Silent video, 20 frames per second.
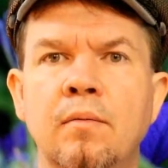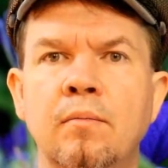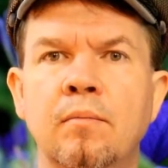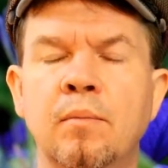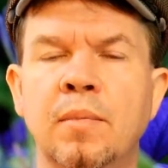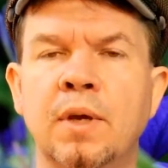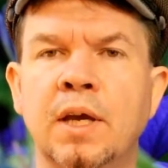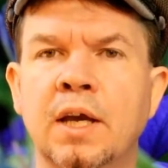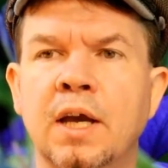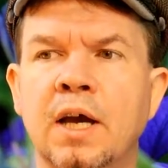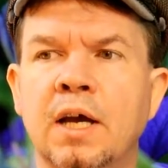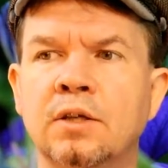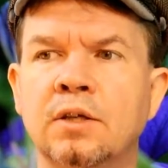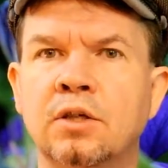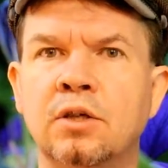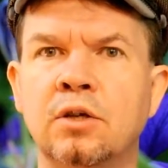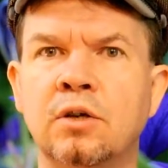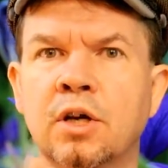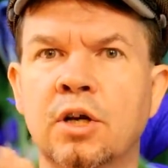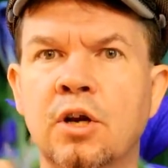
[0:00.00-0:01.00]

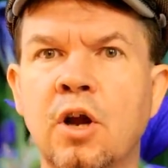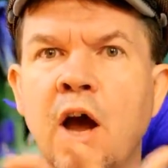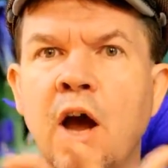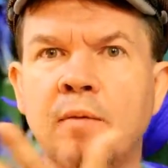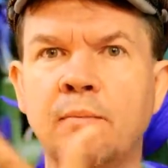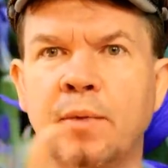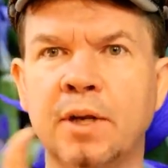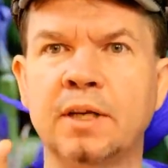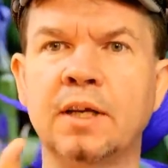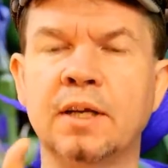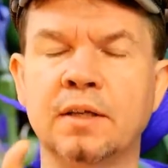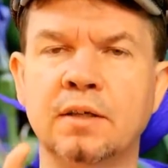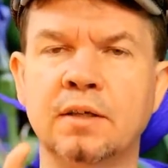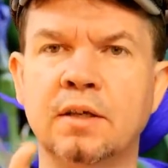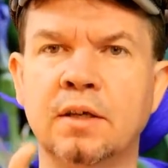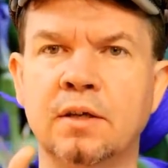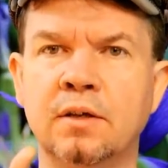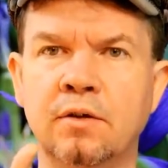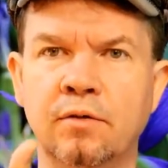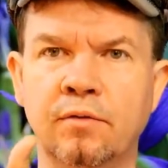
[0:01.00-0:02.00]
because you're a
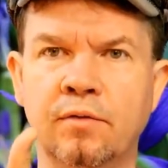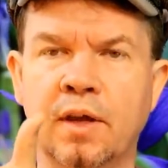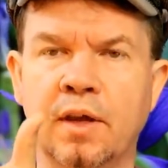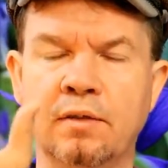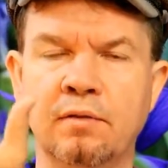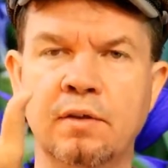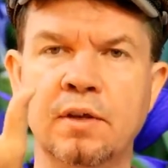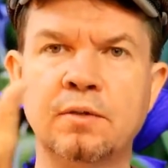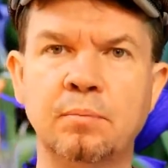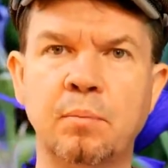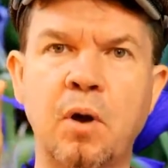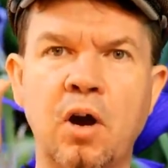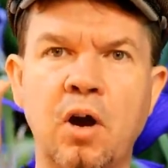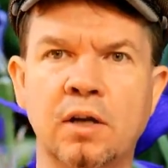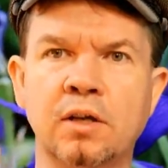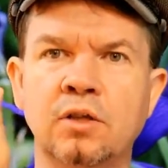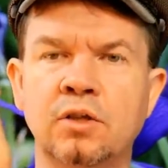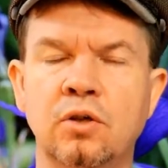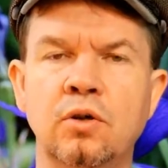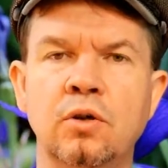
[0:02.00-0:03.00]
dogmatist and you think this part
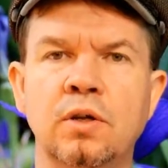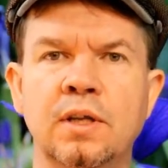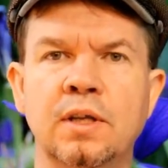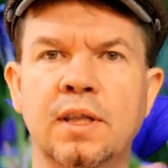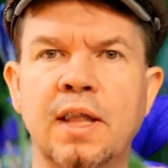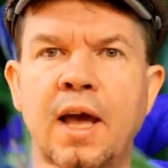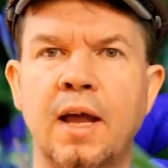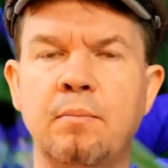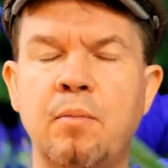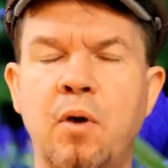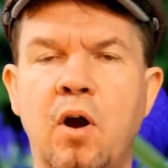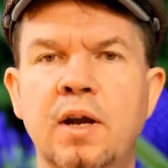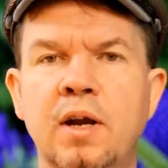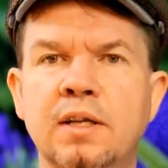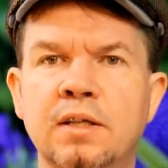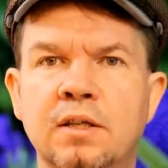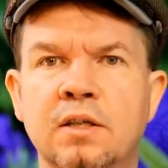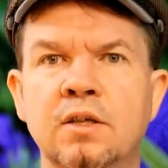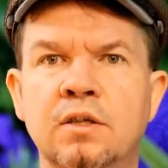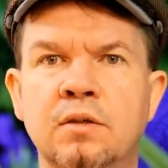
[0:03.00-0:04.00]
is good and that part
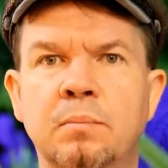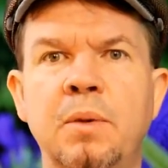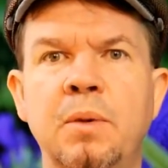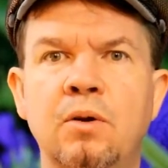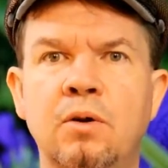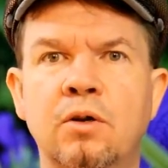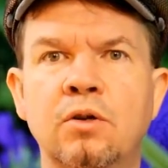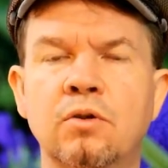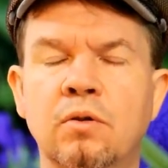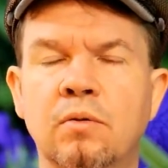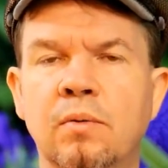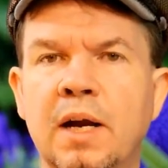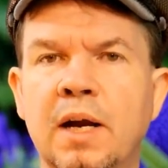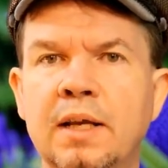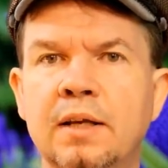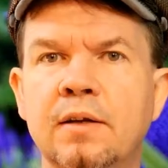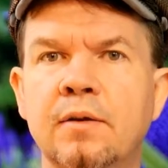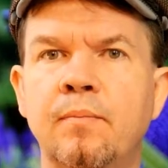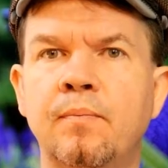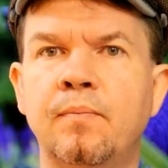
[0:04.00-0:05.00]
isn't spiritual,
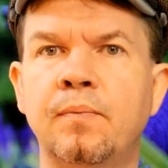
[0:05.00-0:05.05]
right?